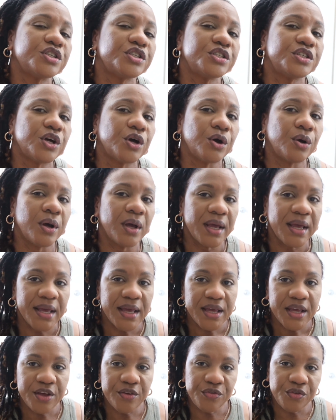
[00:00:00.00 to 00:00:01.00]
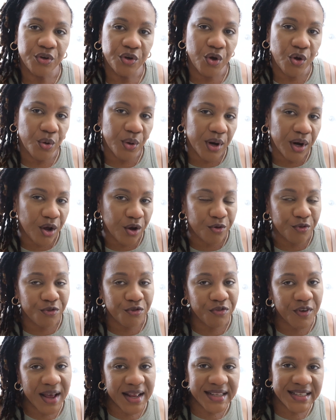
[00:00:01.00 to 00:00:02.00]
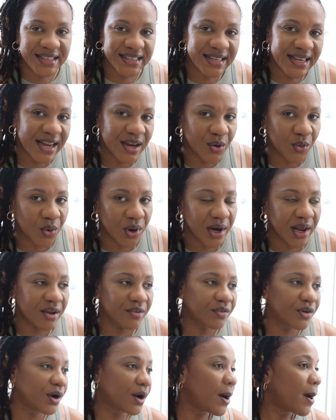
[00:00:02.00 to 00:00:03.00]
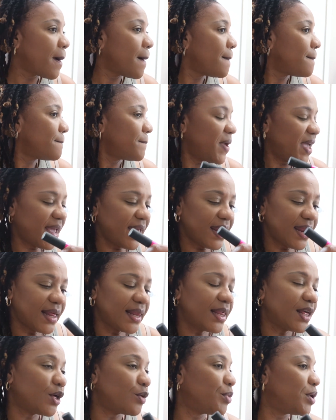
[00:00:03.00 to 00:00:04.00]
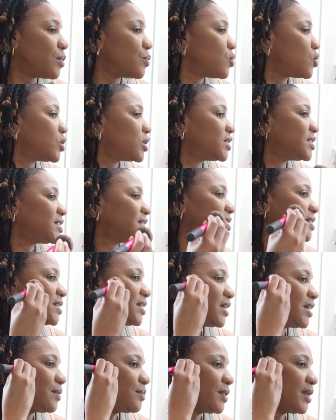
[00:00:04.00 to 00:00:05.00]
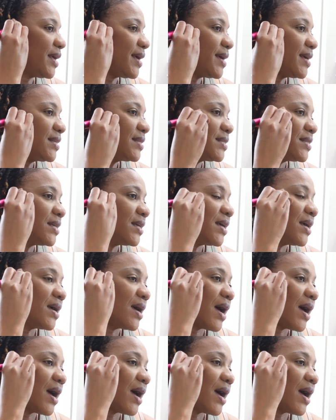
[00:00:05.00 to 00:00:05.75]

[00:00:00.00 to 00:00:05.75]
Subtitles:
So if you're going out fancy and whatever, make it a little bit more seamless.